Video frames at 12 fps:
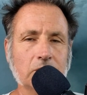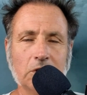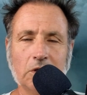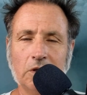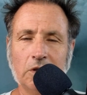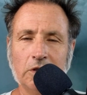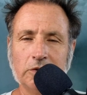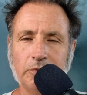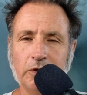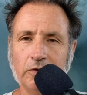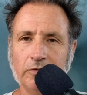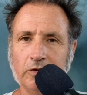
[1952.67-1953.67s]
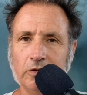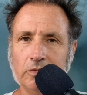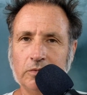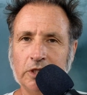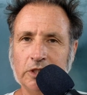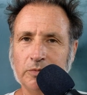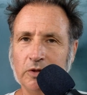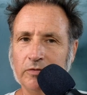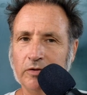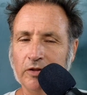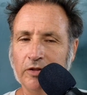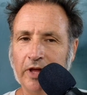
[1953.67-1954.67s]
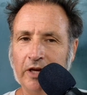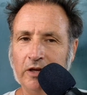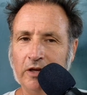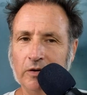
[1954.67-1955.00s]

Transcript: That's beautiful. That's beautiful. Thank you.